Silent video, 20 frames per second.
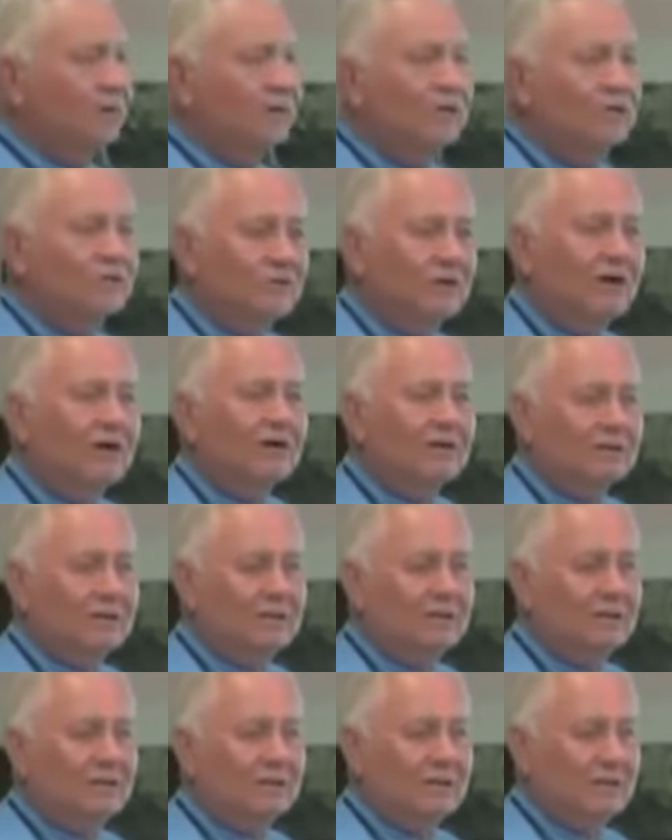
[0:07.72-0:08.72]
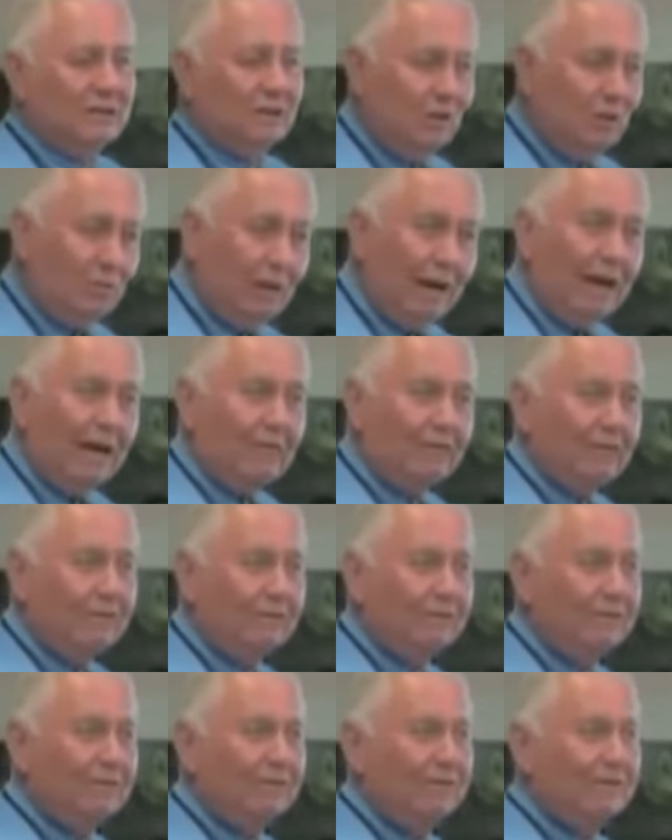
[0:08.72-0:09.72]
when you start to go
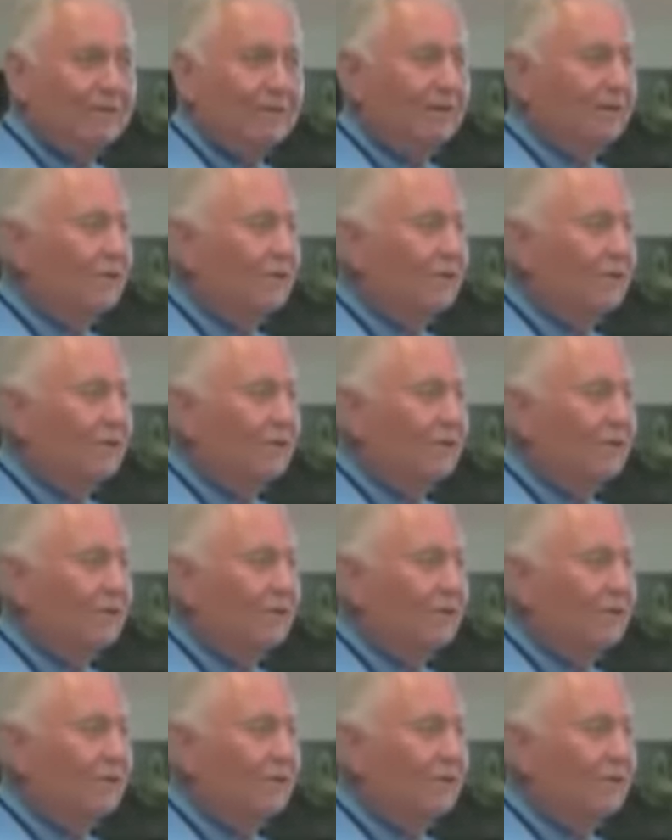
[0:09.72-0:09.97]
backwards,